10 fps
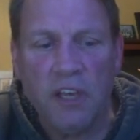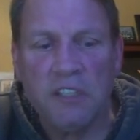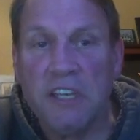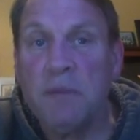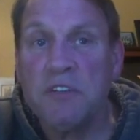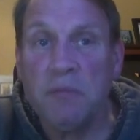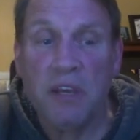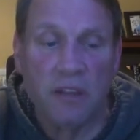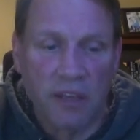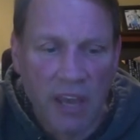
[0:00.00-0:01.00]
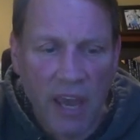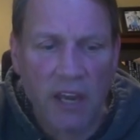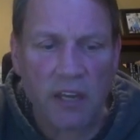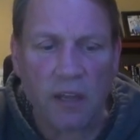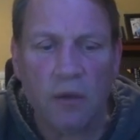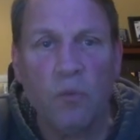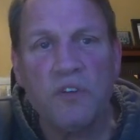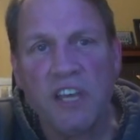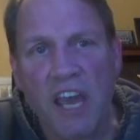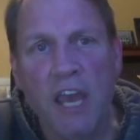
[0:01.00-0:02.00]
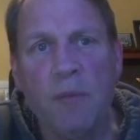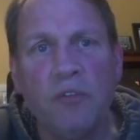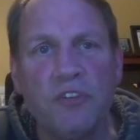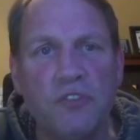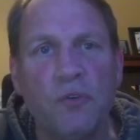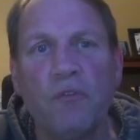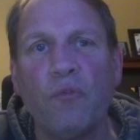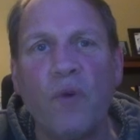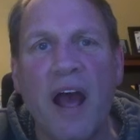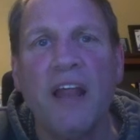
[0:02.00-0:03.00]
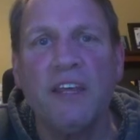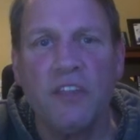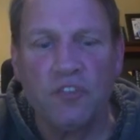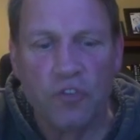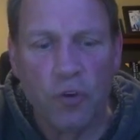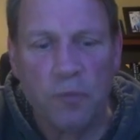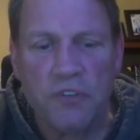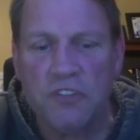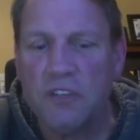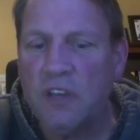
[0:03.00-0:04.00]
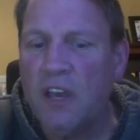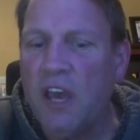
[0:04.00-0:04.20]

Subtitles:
it seems to me that Canada was able to sort of rally the troops